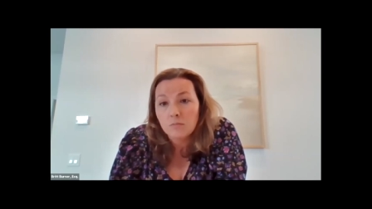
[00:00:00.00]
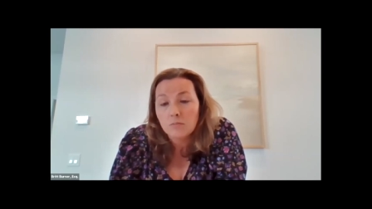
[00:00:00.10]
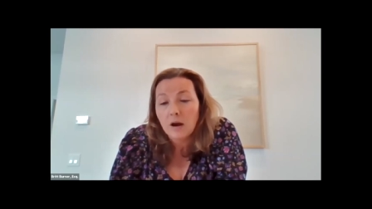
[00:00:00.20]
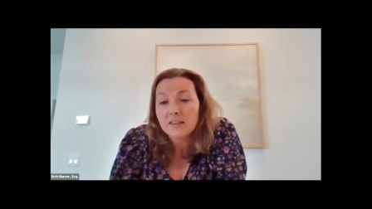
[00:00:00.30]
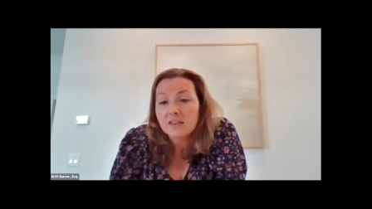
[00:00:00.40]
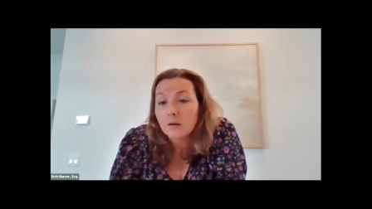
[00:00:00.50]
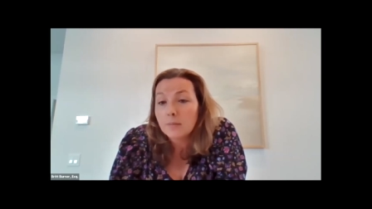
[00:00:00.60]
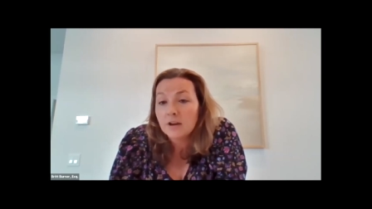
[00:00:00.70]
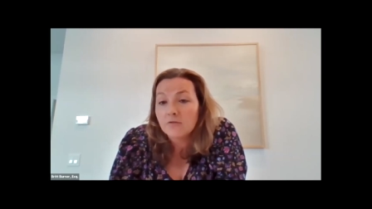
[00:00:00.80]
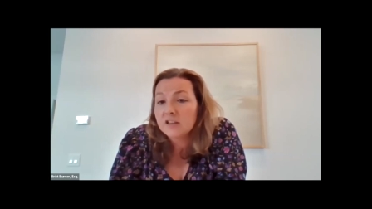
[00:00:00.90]
Might there
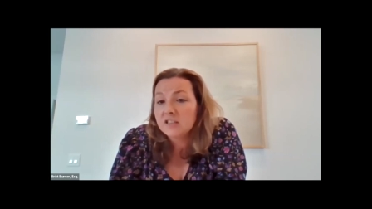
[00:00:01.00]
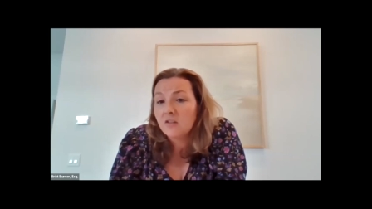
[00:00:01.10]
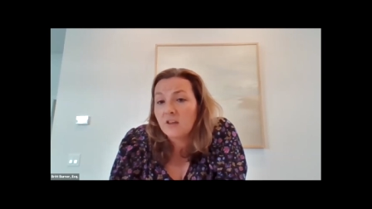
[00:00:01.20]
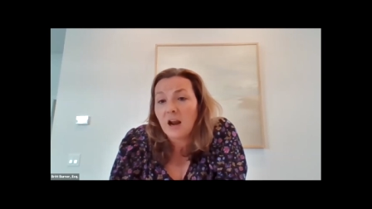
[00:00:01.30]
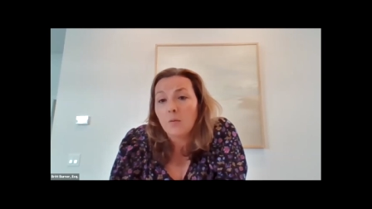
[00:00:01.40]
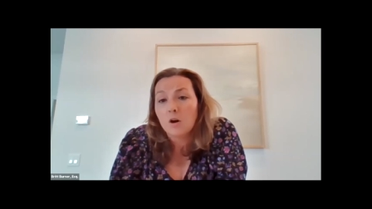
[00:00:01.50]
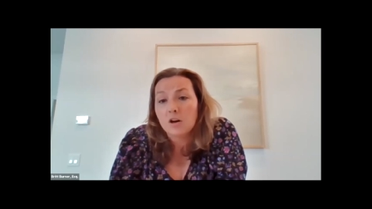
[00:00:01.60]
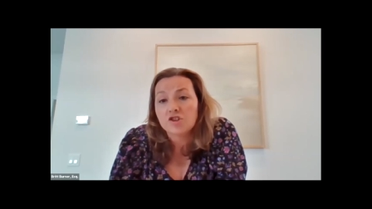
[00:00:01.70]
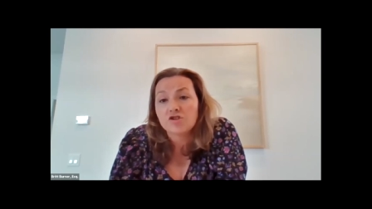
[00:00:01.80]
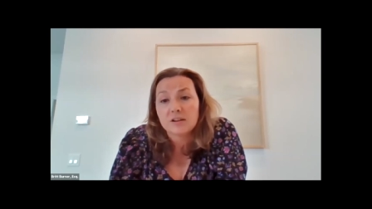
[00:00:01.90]
be a reason that I want
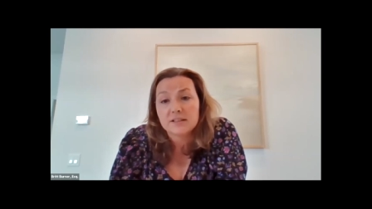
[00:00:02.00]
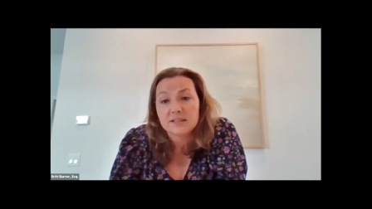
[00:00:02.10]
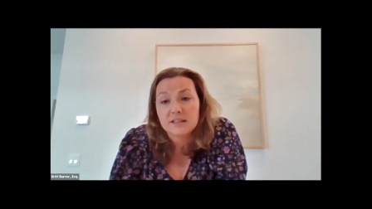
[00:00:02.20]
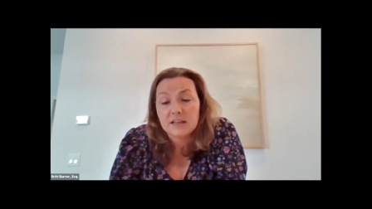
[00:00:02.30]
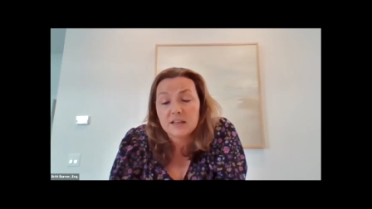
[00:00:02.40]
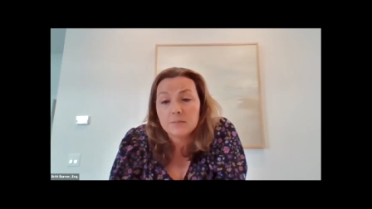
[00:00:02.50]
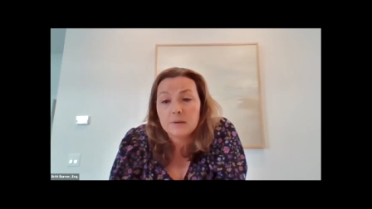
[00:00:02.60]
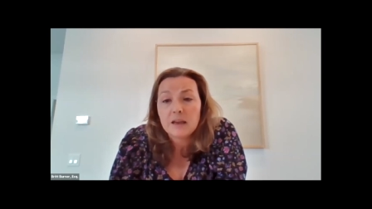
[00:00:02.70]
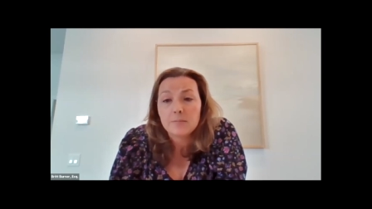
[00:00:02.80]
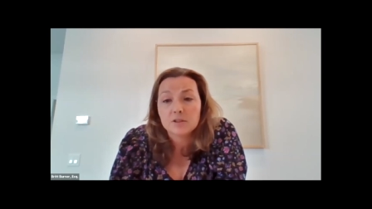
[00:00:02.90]
a trustee to
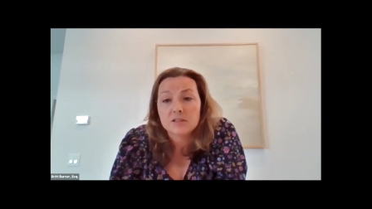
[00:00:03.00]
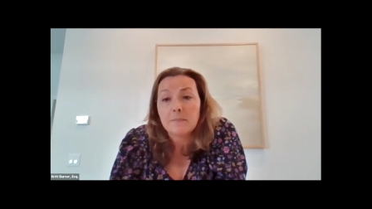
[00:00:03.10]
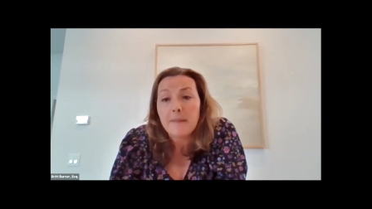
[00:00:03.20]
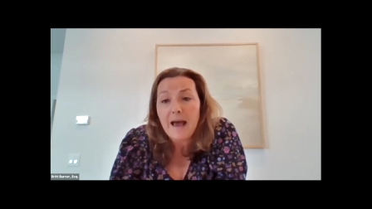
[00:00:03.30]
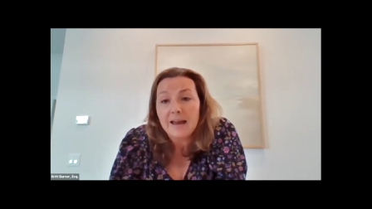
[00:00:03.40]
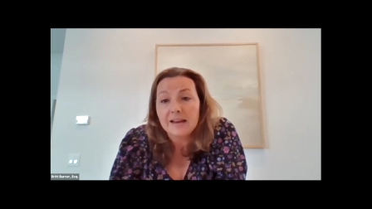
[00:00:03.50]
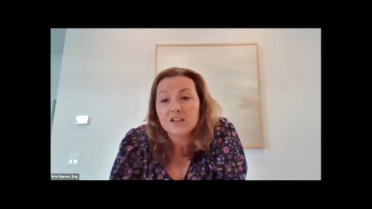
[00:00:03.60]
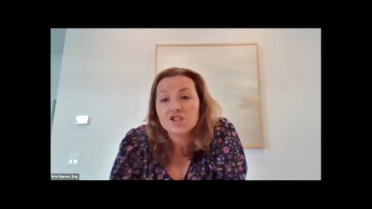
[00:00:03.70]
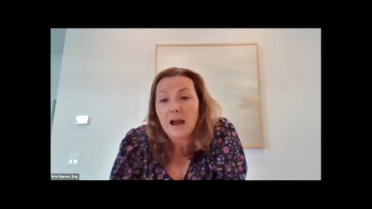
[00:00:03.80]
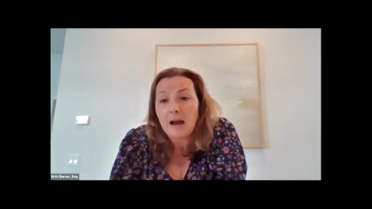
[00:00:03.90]
be able to
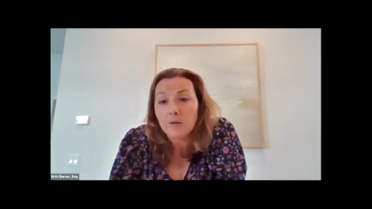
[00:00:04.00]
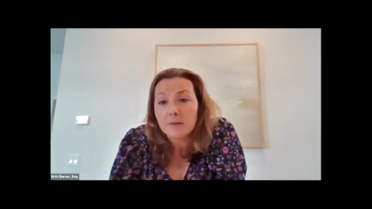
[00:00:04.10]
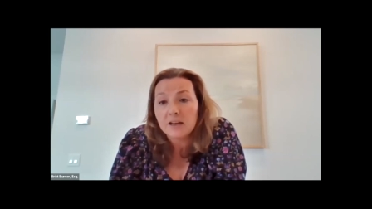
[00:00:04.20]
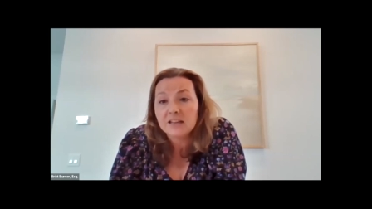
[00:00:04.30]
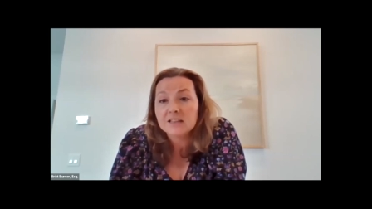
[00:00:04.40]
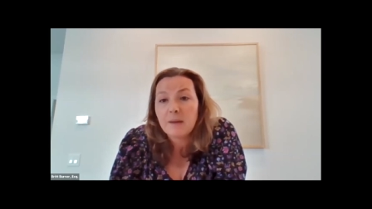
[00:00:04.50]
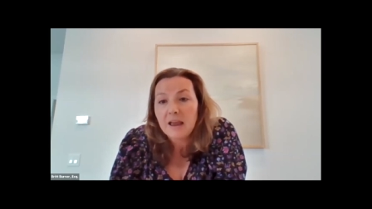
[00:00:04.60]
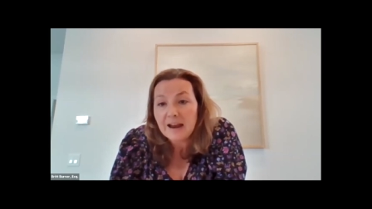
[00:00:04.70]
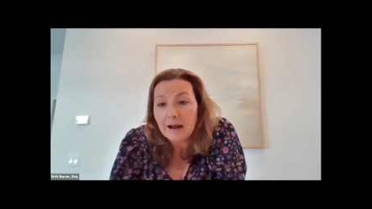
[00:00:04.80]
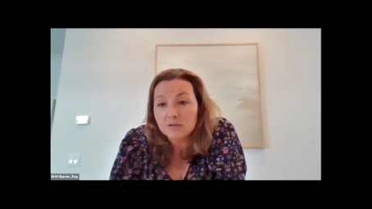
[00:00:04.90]
manage how the money is
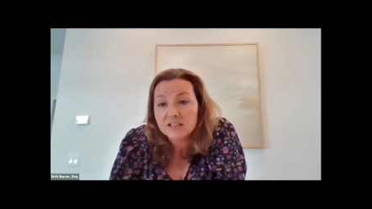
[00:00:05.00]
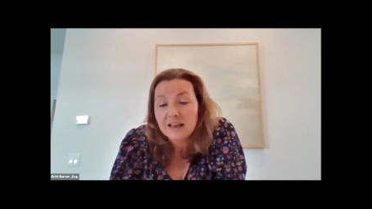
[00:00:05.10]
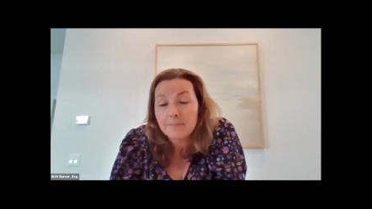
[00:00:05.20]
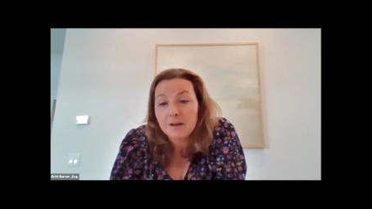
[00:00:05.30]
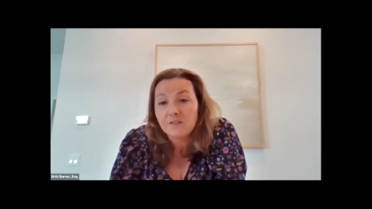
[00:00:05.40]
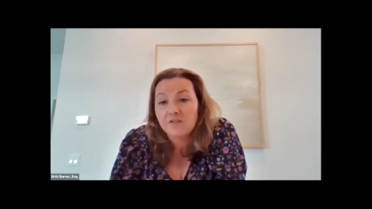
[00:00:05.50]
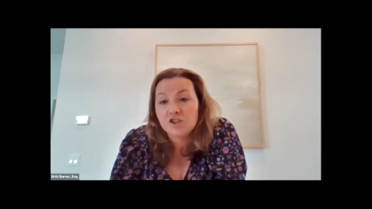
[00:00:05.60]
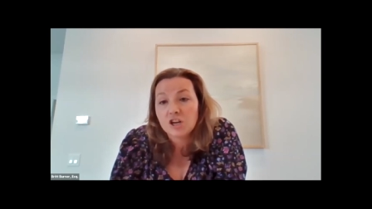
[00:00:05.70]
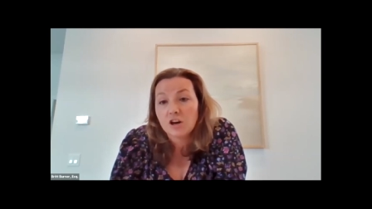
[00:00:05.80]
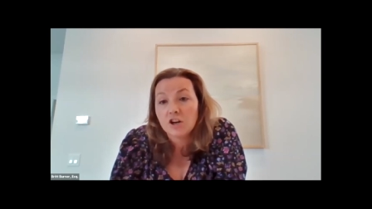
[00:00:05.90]
paid out to that
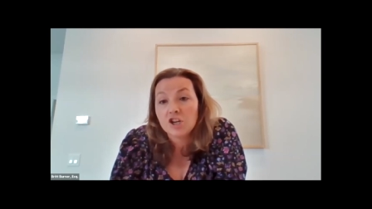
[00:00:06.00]
beneficiary?